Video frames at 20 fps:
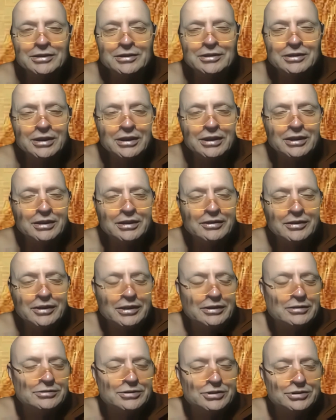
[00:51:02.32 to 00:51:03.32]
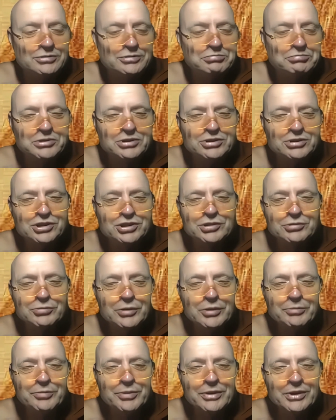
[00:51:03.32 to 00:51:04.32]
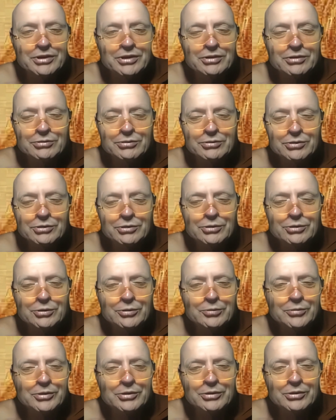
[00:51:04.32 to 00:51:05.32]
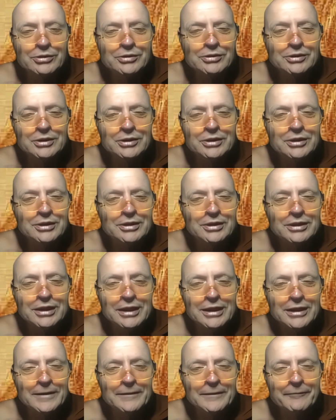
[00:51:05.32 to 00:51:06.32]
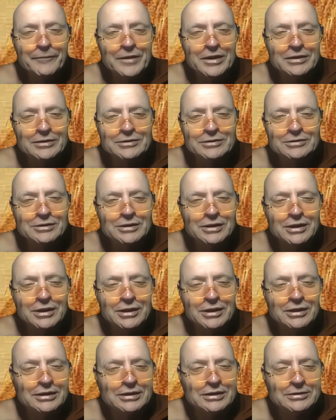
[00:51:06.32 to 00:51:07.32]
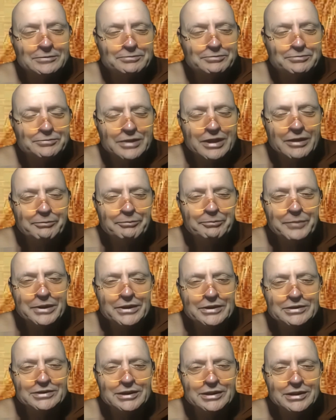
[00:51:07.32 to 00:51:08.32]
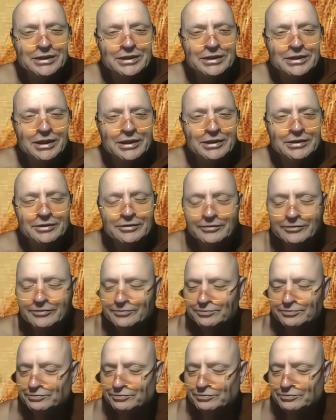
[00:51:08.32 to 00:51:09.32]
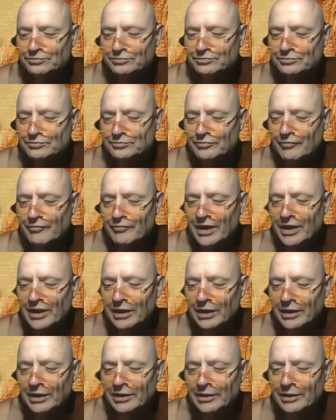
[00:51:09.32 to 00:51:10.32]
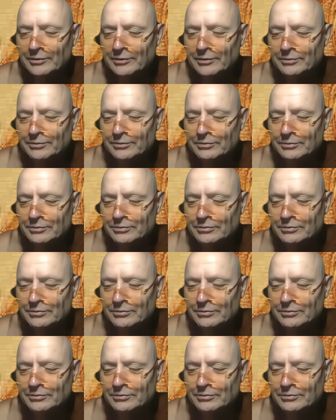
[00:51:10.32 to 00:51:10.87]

and then just sweeping your room or um, basic kind of um,